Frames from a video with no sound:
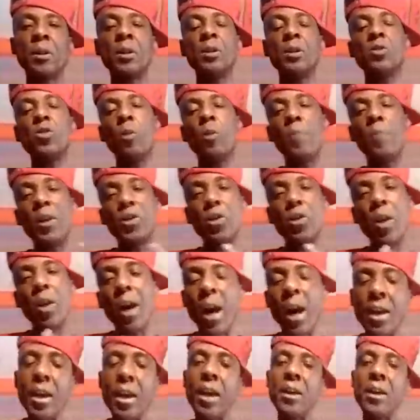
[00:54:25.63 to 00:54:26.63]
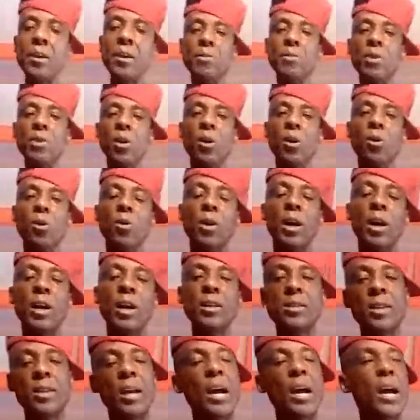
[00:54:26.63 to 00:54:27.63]
So Metro hire him now and
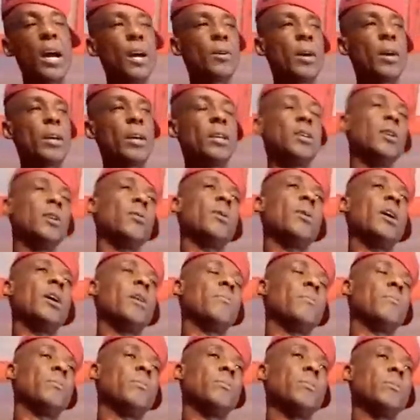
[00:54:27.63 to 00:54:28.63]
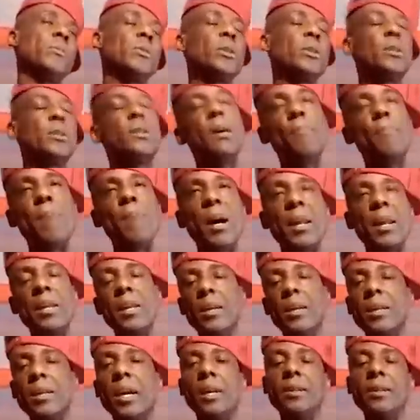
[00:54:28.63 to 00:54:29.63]
say, all right, here what happen? Your body, you
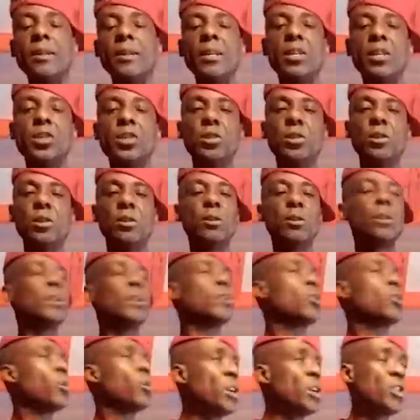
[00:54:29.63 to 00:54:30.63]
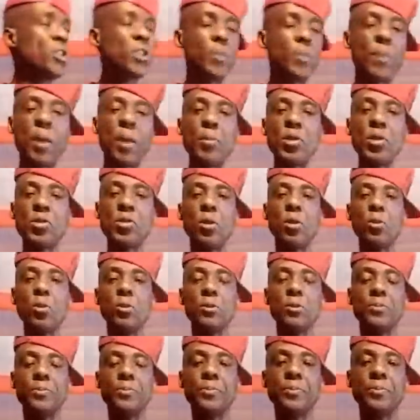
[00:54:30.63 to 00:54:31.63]
can DJ. Come DJ for my
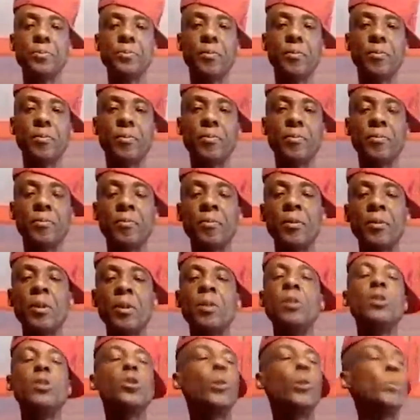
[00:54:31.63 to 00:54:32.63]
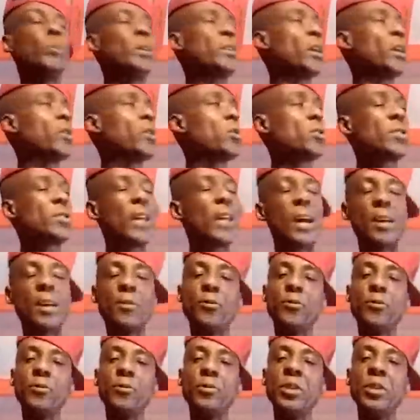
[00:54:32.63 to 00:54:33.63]
song. But Peter now start
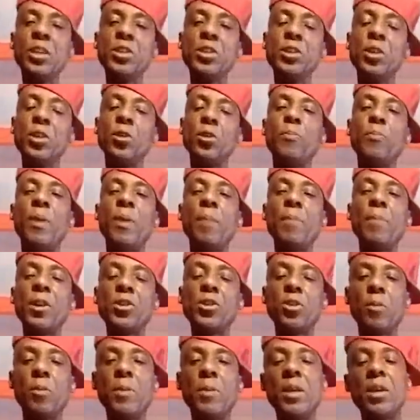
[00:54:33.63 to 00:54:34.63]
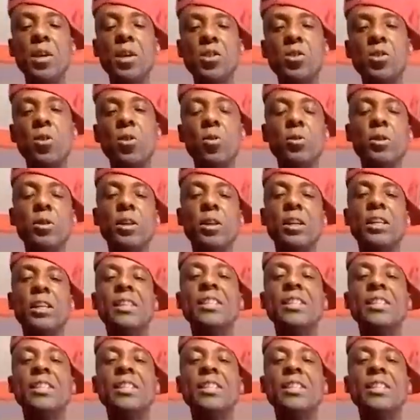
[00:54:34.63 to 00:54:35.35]
DJing up on Metro Media sound.